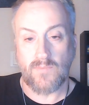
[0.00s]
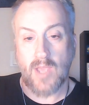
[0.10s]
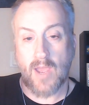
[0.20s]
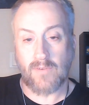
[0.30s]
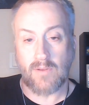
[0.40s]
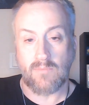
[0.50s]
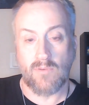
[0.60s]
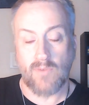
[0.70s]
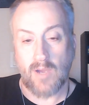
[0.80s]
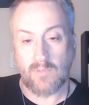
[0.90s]
have to
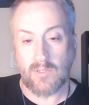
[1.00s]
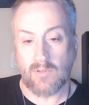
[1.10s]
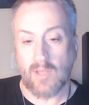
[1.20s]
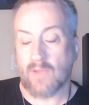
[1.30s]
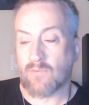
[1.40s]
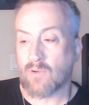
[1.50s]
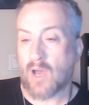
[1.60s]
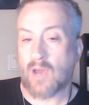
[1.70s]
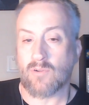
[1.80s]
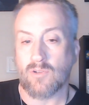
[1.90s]
move on with your life. Well,
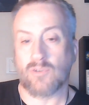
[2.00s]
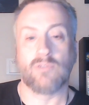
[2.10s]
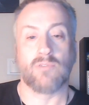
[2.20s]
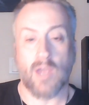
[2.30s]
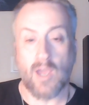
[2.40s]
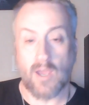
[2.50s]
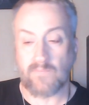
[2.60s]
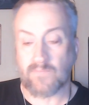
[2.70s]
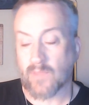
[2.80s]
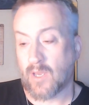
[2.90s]
how do you do that?
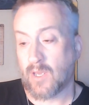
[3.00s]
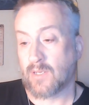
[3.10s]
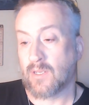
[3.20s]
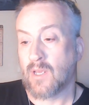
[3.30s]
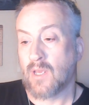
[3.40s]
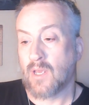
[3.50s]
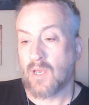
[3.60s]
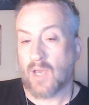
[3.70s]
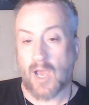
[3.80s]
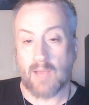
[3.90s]
And
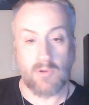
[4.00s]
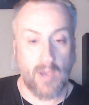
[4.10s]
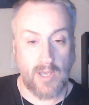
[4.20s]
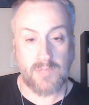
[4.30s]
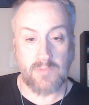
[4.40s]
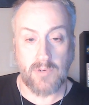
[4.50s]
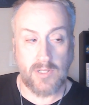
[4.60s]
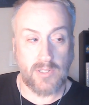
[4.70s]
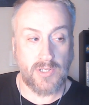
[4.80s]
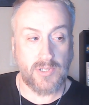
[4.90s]
I'm no expert
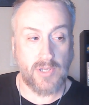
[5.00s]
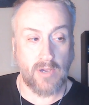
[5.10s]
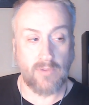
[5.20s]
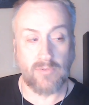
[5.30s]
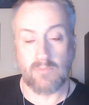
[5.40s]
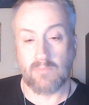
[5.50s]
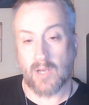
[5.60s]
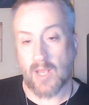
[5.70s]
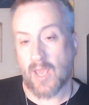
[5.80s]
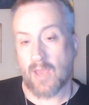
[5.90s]
in this stuff, but
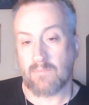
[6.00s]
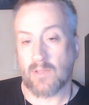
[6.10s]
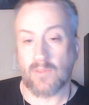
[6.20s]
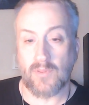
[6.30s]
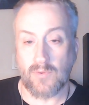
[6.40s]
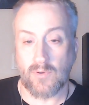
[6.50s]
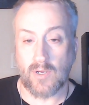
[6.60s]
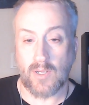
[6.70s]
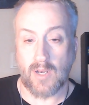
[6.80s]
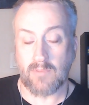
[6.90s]
I have been through
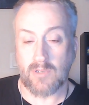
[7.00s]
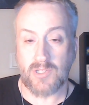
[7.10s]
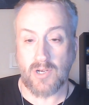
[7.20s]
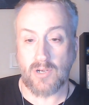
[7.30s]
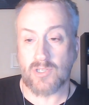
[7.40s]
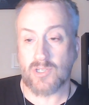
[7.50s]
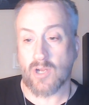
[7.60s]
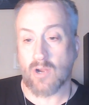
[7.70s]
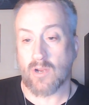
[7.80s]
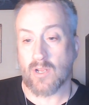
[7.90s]
it, and I'm going to start
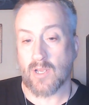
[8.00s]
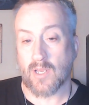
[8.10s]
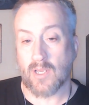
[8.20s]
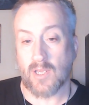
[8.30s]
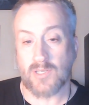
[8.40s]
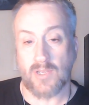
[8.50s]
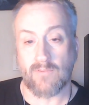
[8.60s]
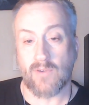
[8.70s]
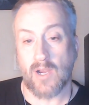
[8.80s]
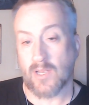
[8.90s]
sharing, I guess, on
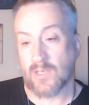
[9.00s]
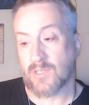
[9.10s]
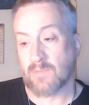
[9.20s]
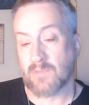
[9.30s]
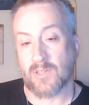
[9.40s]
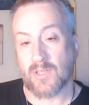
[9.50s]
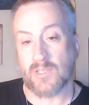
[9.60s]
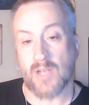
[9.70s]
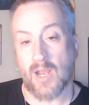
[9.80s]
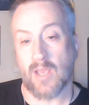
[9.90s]
Friday, some of the
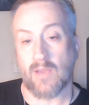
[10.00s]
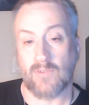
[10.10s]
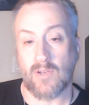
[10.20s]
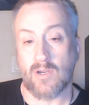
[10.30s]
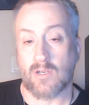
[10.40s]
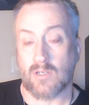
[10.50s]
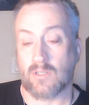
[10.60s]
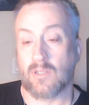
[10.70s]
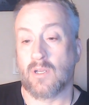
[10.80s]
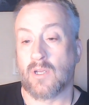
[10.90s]
things that I have done